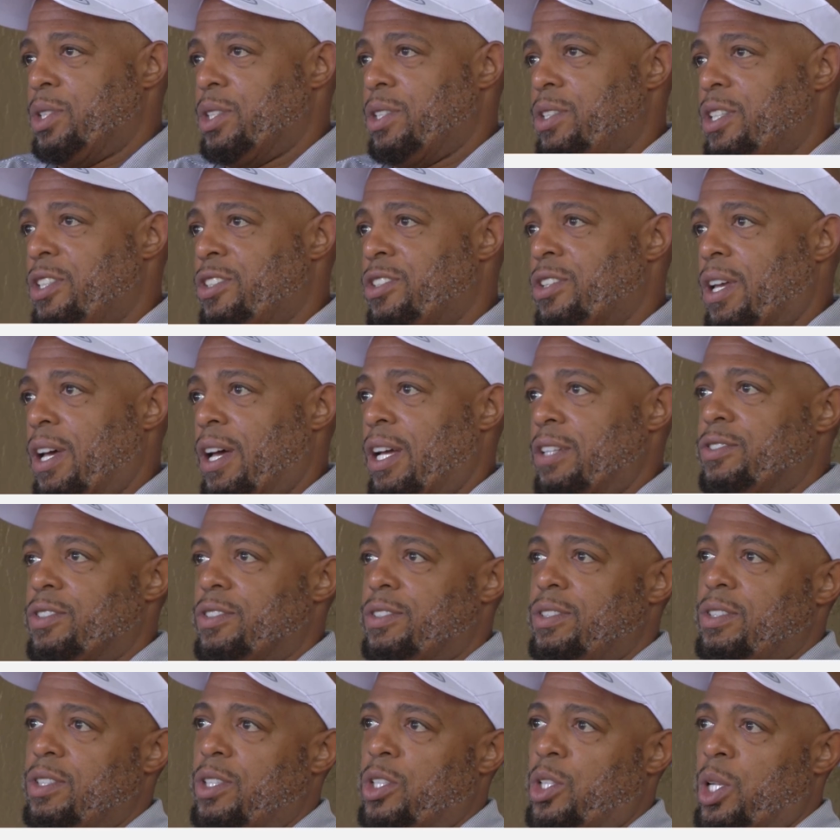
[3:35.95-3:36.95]

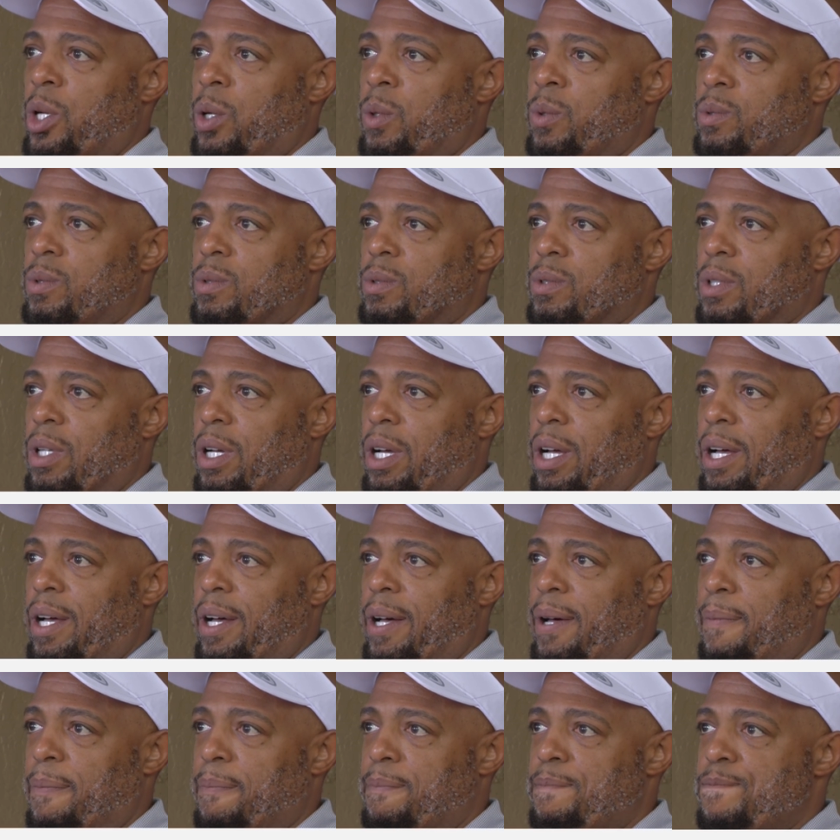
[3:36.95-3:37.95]
discussion, you
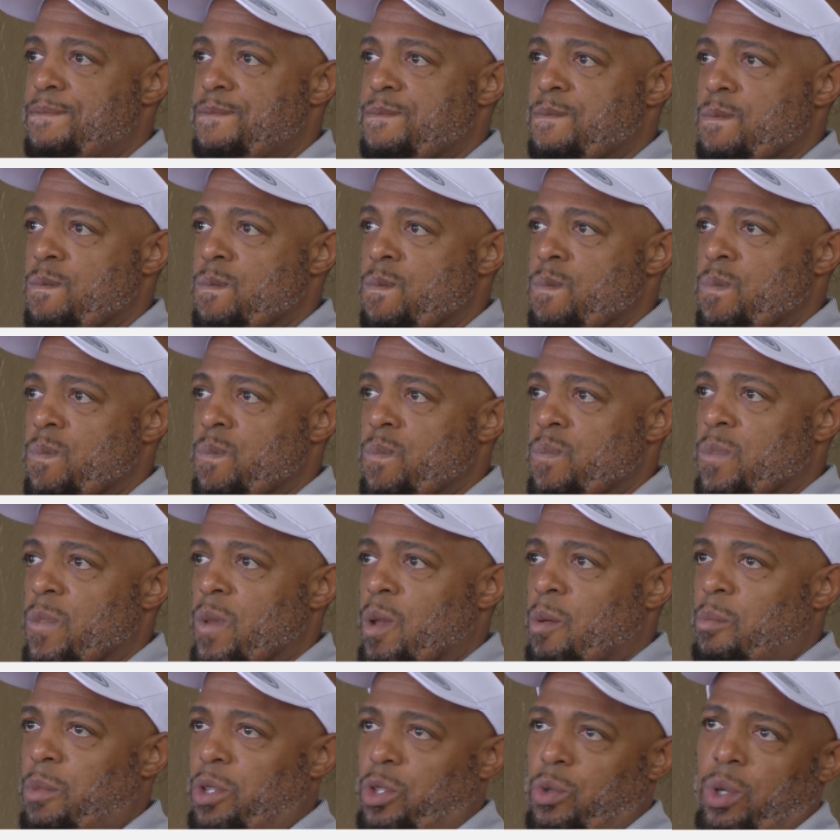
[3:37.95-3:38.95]
know,
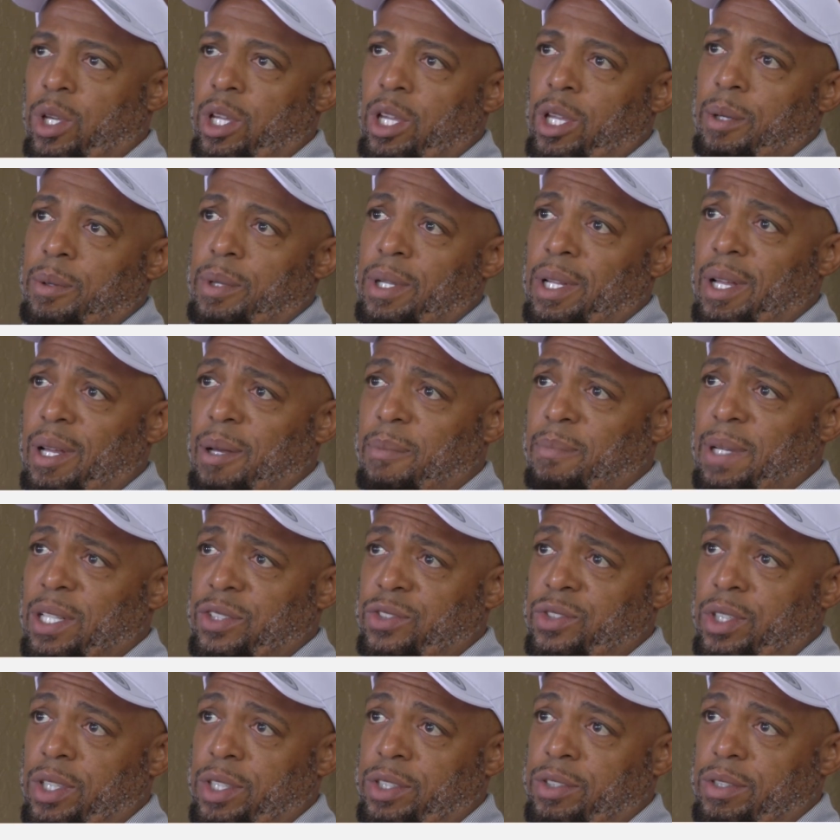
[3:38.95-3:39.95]
between my
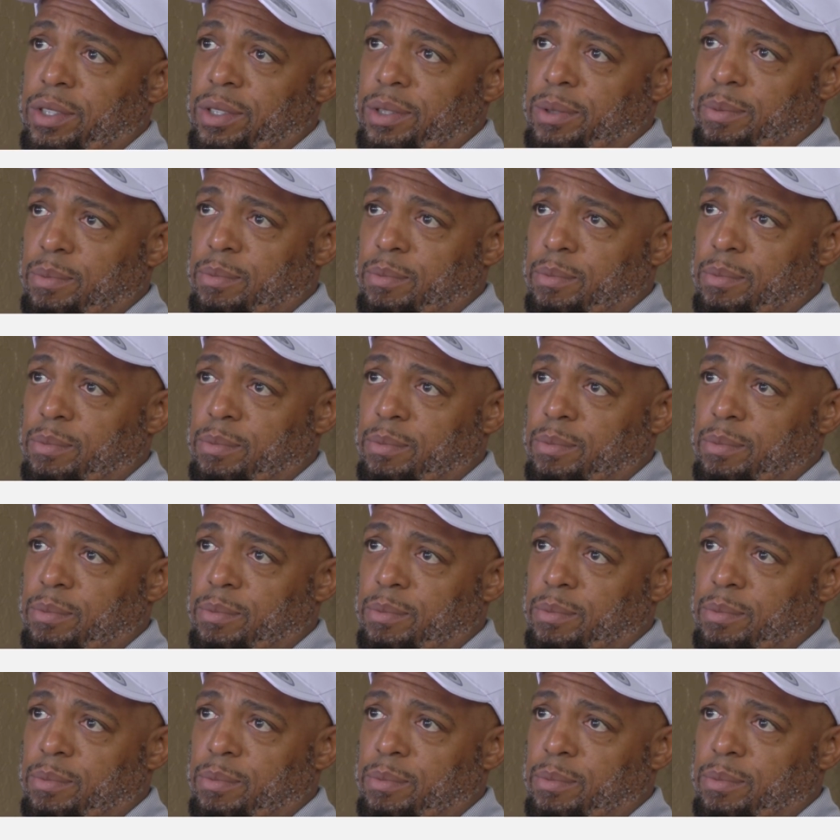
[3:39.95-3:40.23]
sister,